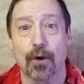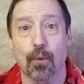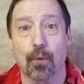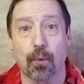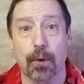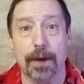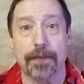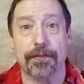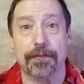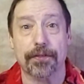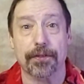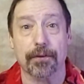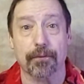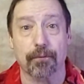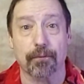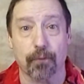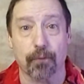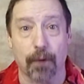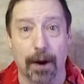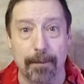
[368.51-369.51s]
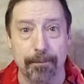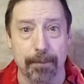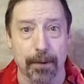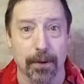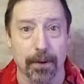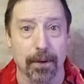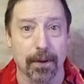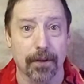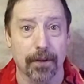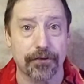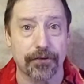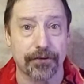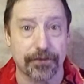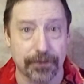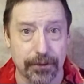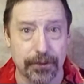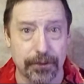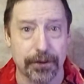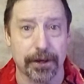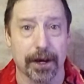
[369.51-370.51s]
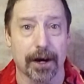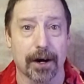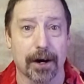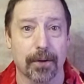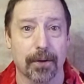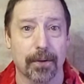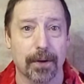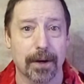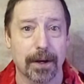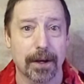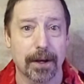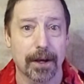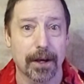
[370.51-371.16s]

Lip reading: With Rumble Studio,